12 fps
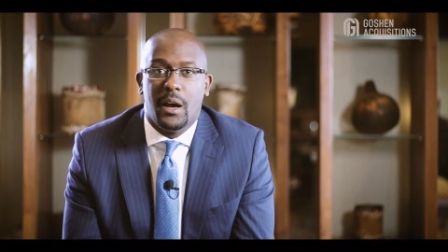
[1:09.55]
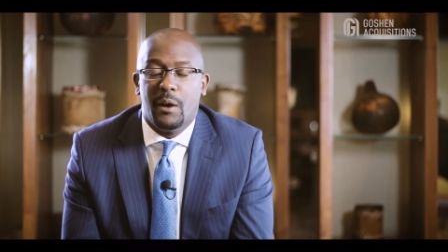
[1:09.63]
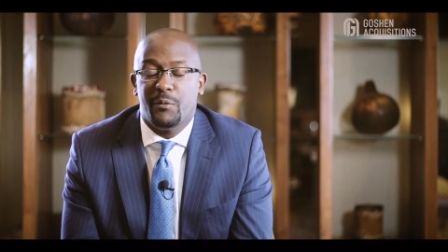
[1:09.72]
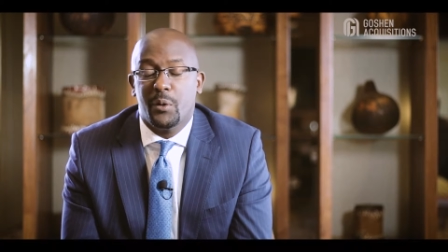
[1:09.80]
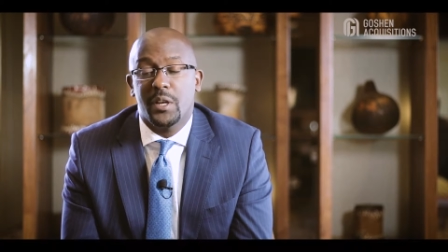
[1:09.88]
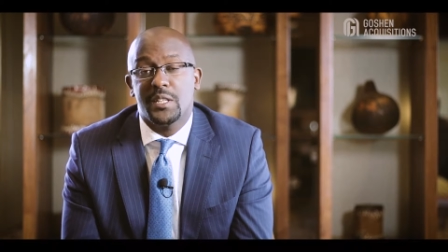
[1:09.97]

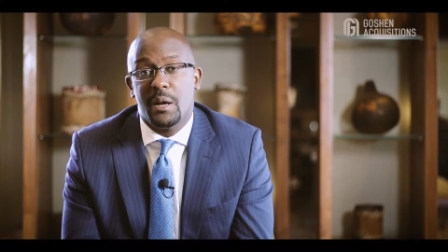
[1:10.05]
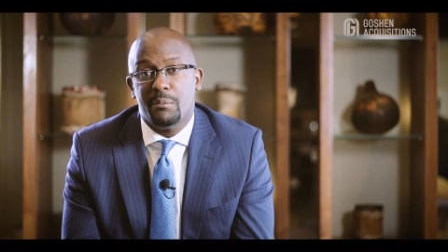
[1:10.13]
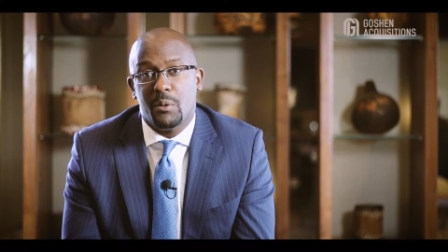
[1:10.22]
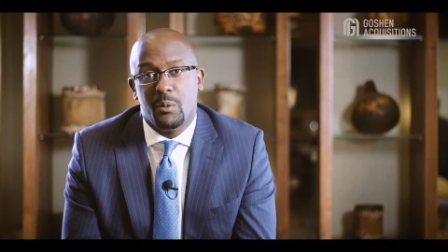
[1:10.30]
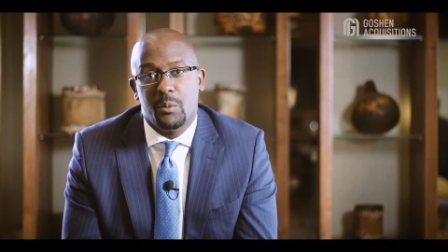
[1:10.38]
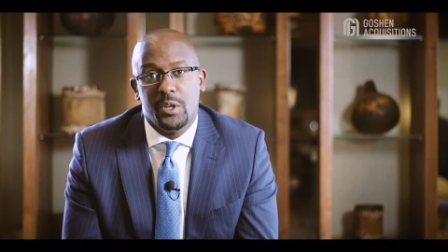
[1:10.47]
For
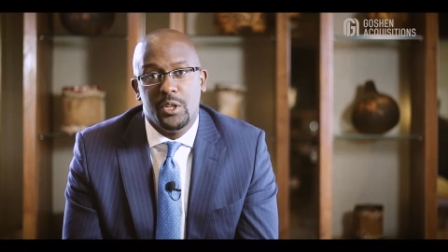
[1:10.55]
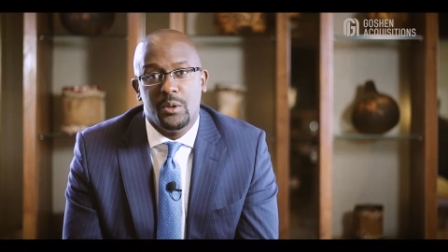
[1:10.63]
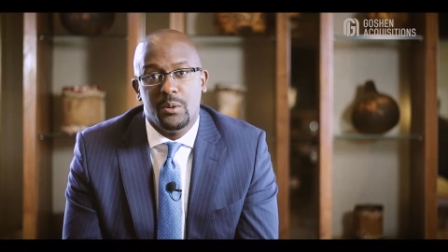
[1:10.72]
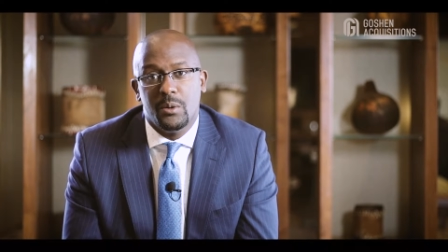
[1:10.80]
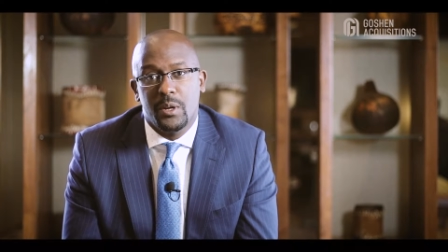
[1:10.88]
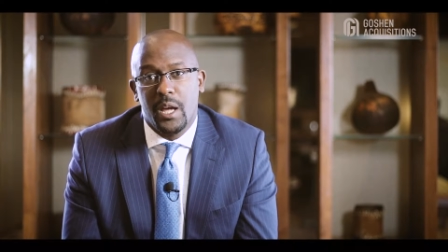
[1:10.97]
example, when
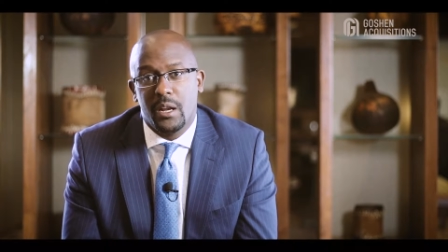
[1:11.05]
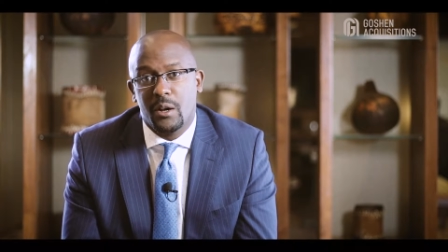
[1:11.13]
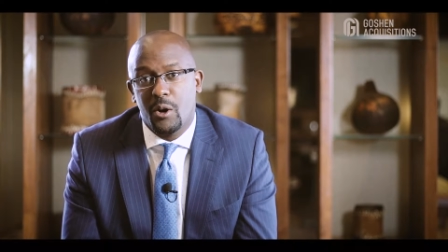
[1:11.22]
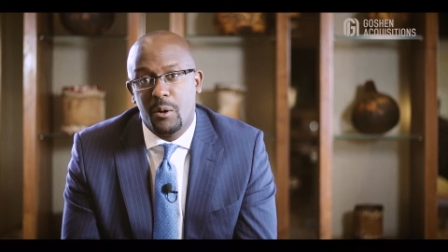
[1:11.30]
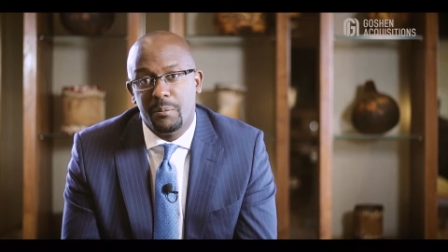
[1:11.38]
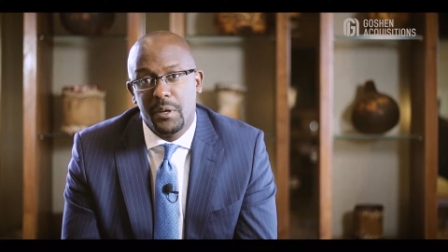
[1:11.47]
you get a
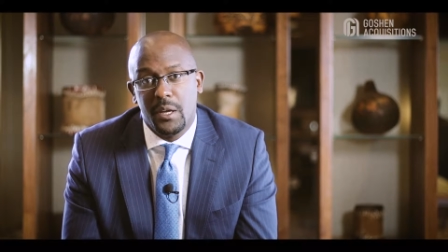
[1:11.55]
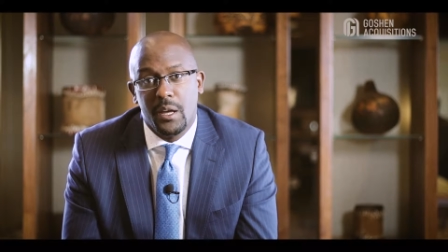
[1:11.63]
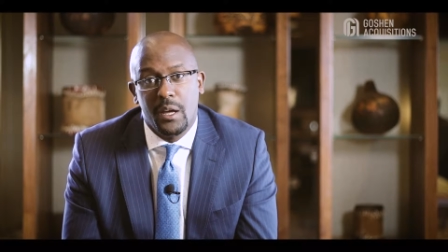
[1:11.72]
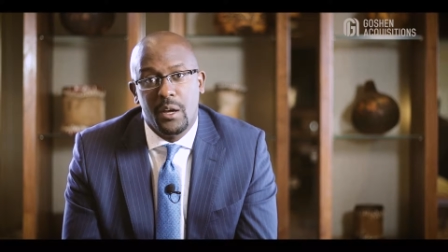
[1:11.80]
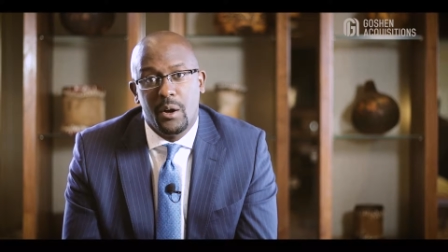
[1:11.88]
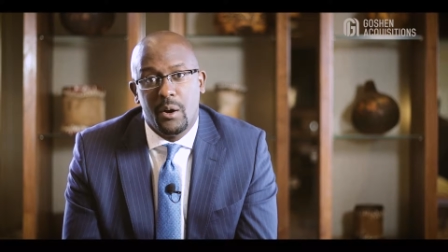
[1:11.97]
copy
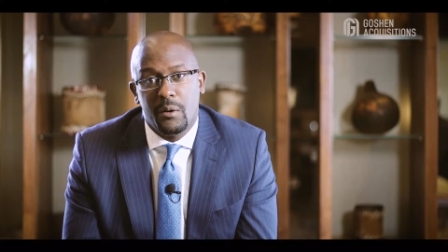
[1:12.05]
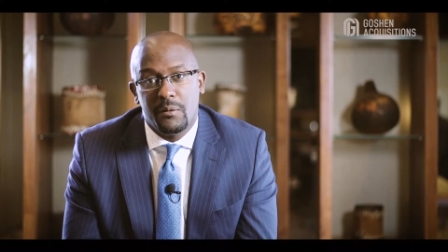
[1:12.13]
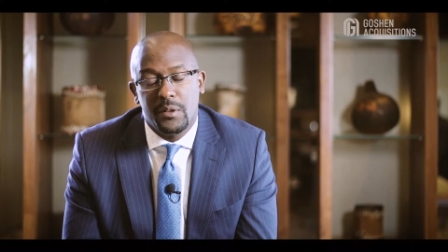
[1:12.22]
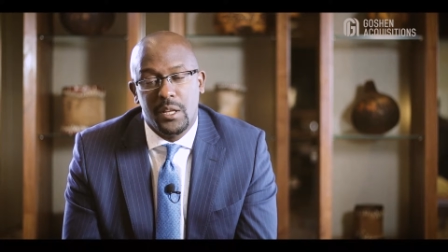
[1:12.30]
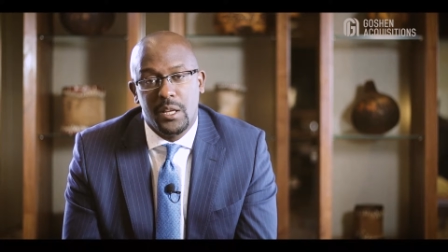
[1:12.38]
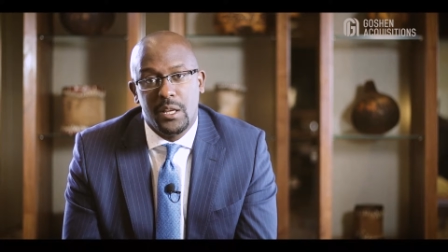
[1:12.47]
of
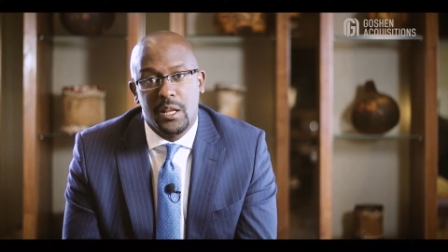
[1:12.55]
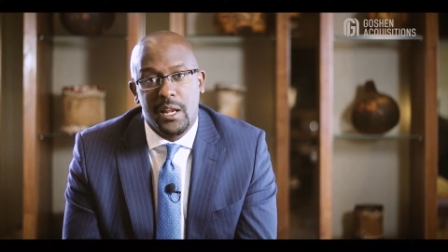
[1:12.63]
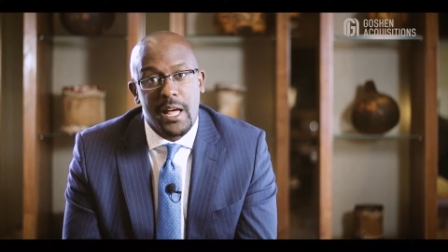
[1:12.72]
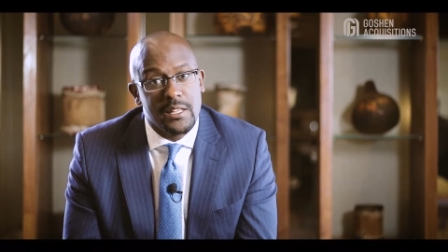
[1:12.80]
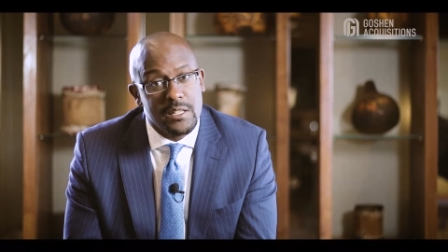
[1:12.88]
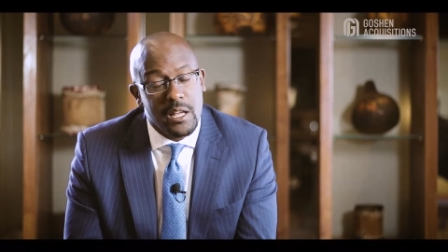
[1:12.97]
the
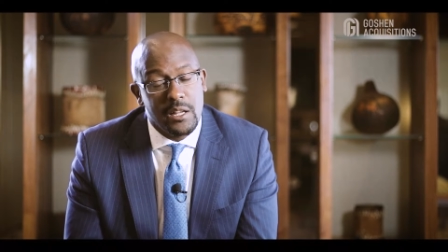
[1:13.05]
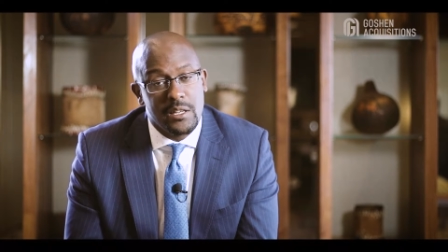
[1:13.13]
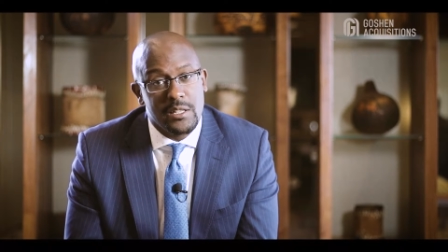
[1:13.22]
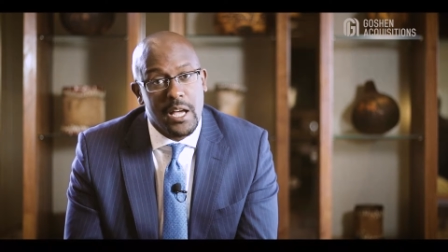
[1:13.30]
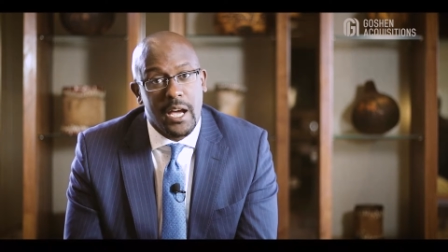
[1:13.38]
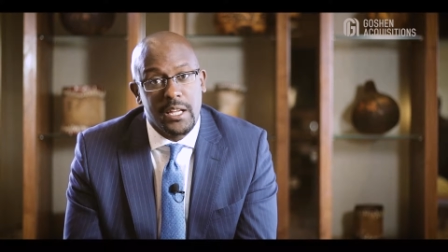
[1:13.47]
land
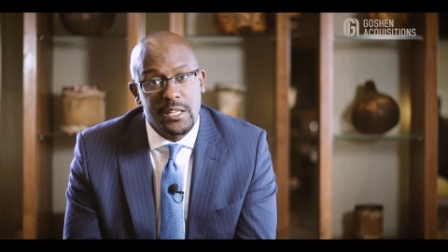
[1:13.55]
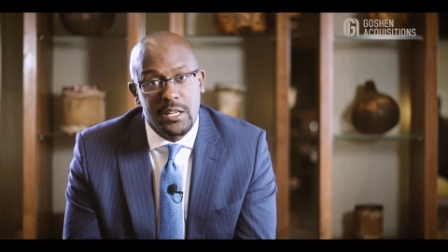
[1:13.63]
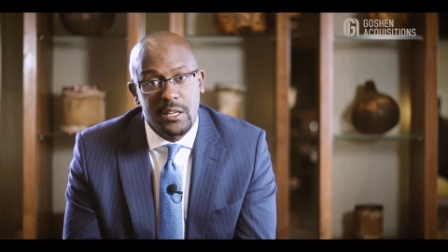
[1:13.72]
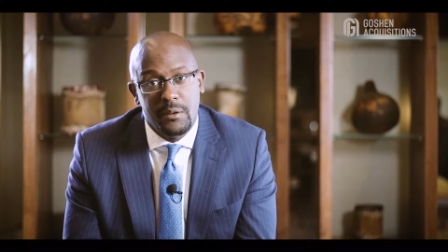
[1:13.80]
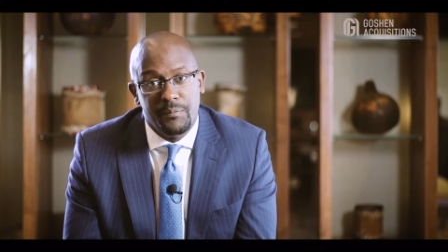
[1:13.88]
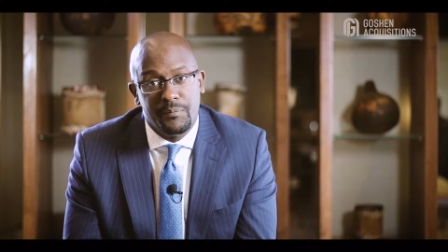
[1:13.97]
seller's ID,